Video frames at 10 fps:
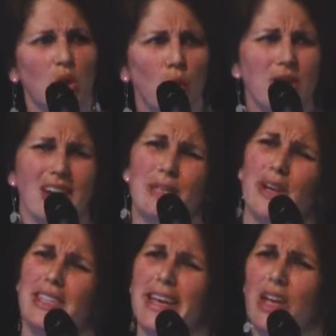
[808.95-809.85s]
We talked
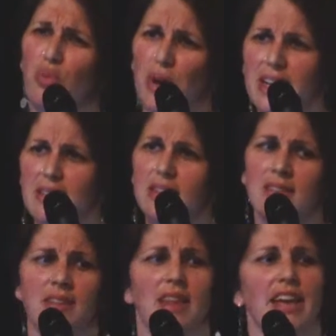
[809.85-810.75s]
about taking
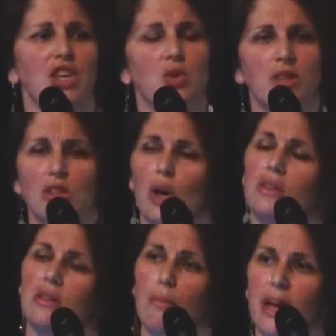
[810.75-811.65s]
risks and like using
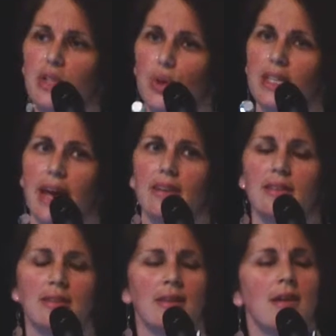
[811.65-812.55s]
those as our mentor
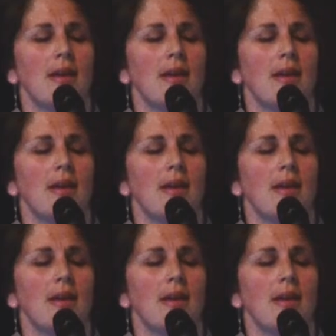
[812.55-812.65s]
texts.